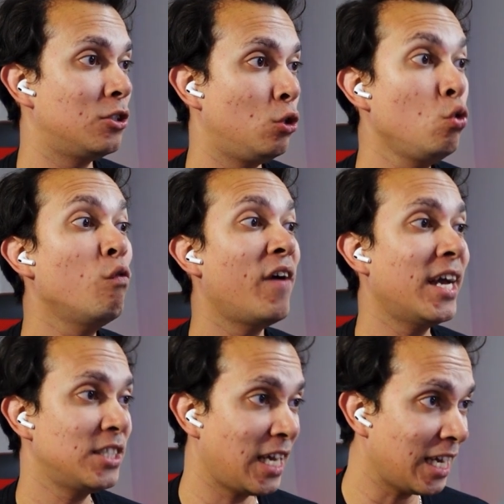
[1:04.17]
too
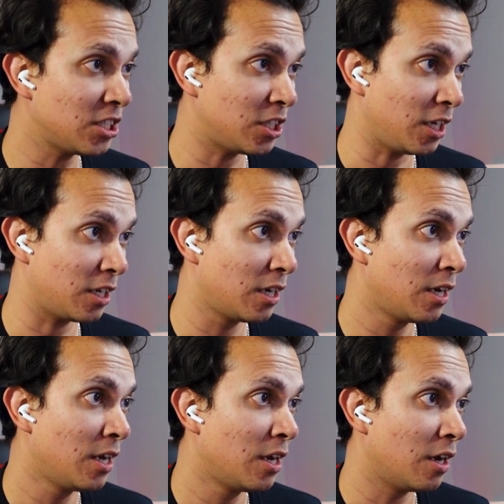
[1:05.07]
fantastic,
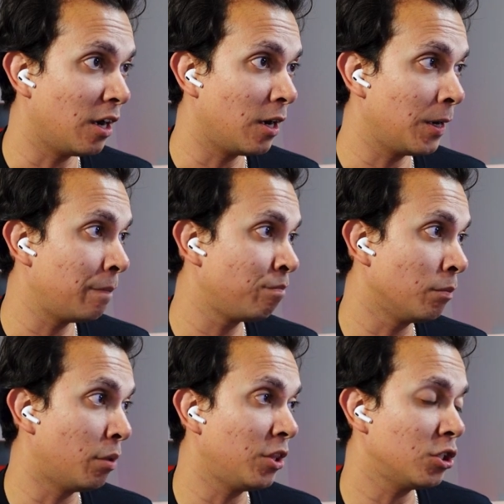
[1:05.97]

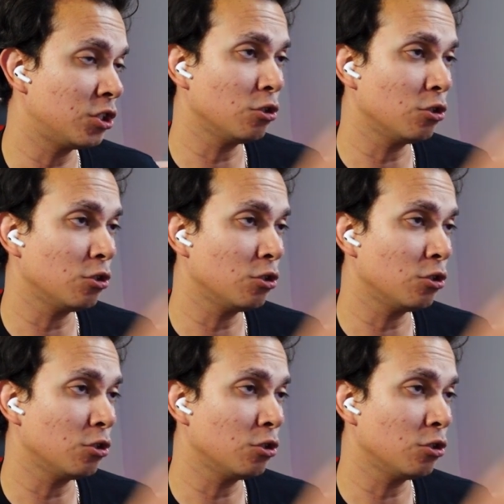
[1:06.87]
but there's